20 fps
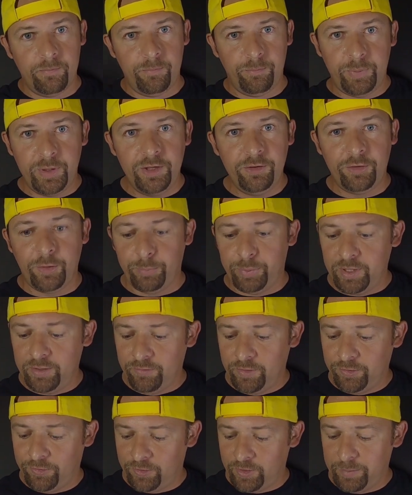piece of
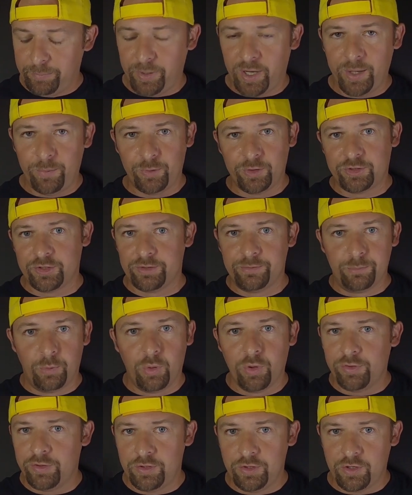PVC pipe, which is
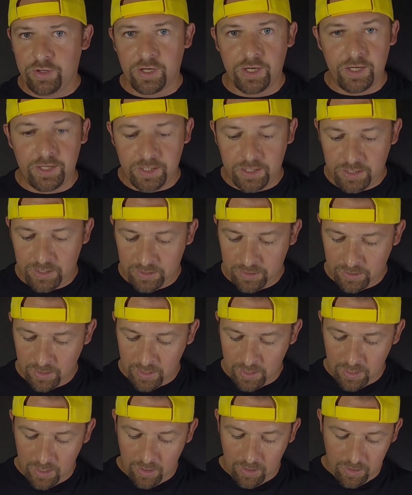more than you're going to need.
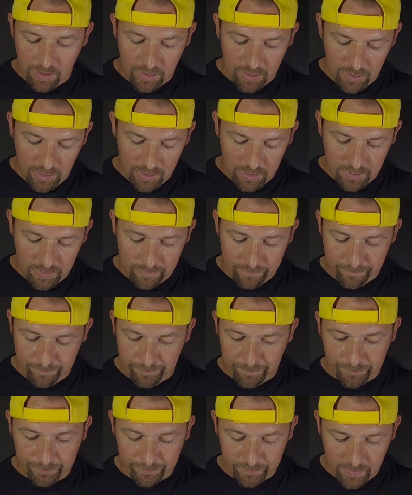And
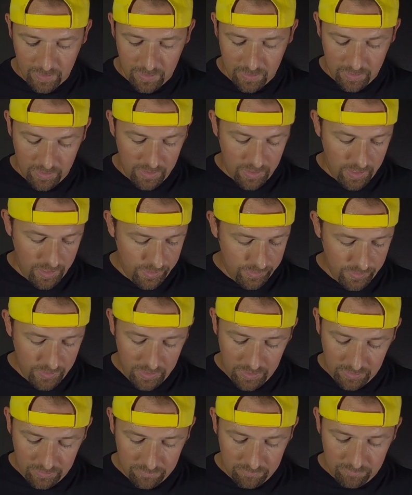
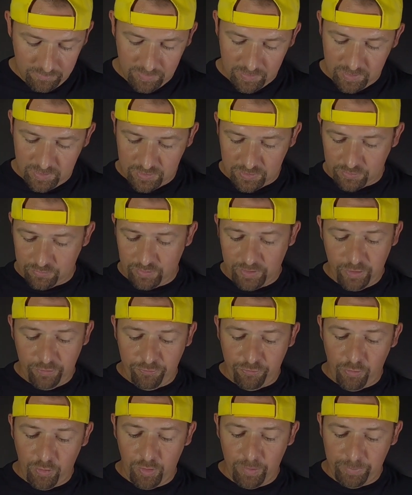then
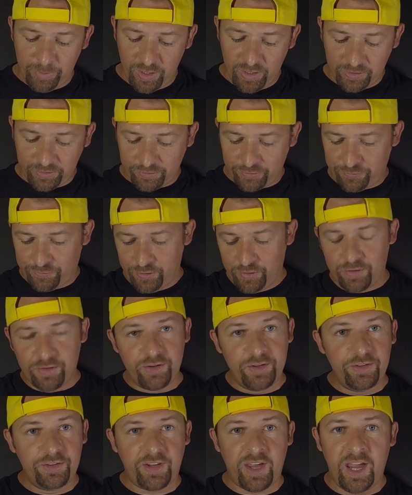$3 or $4 for
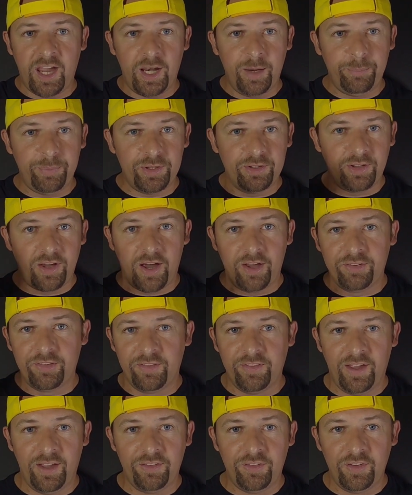these canopy ties,
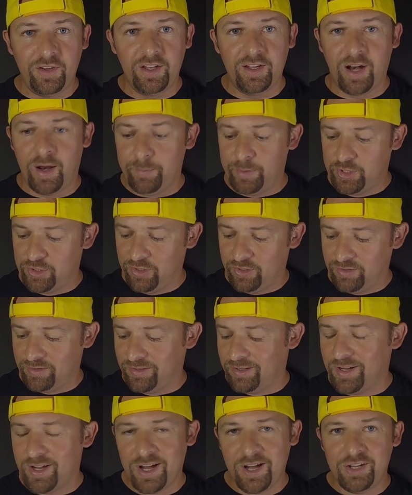and that's it. I mean,
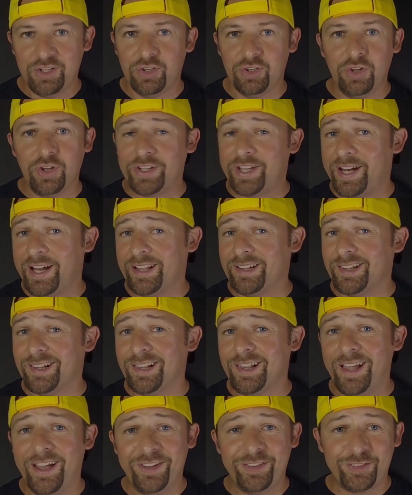you're looking at
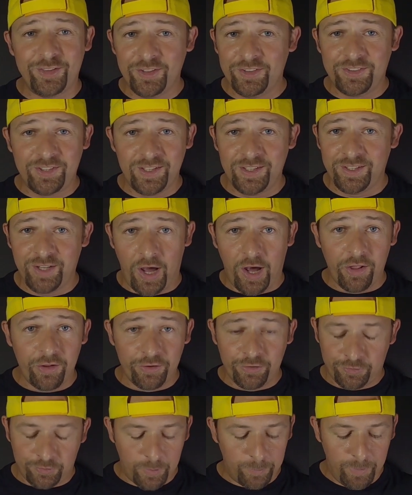less than
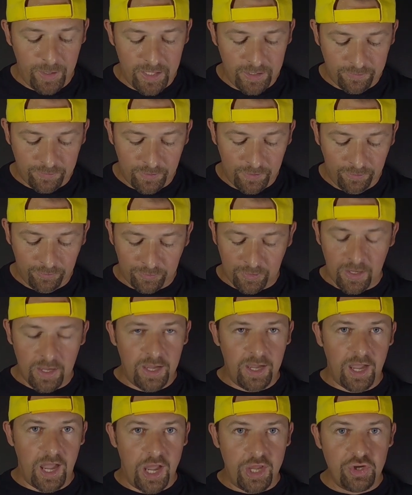$10 to make this,
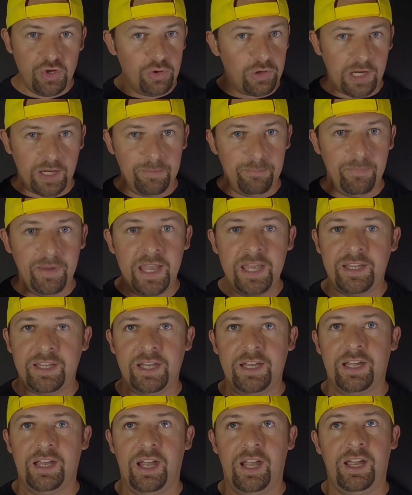and you can make
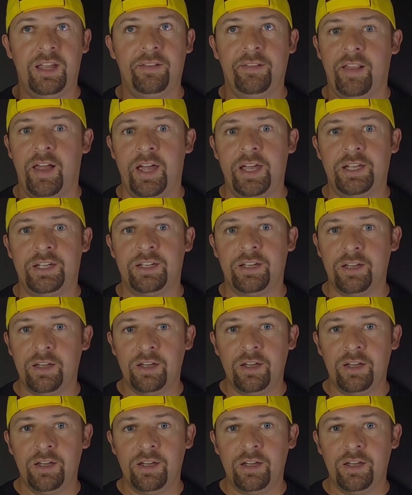it in like